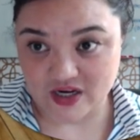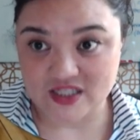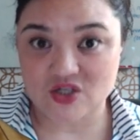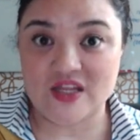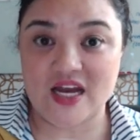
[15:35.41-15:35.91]
So
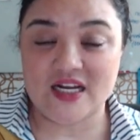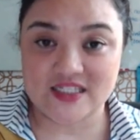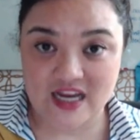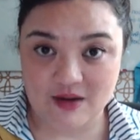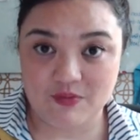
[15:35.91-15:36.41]
in that
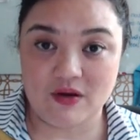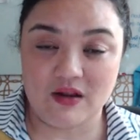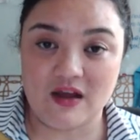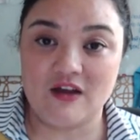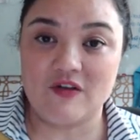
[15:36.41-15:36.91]
example
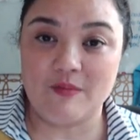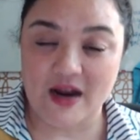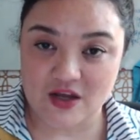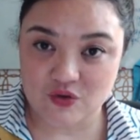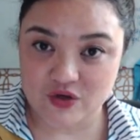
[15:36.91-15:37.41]
of a math
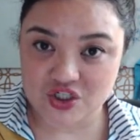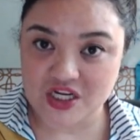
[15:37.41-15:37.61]
worksheet,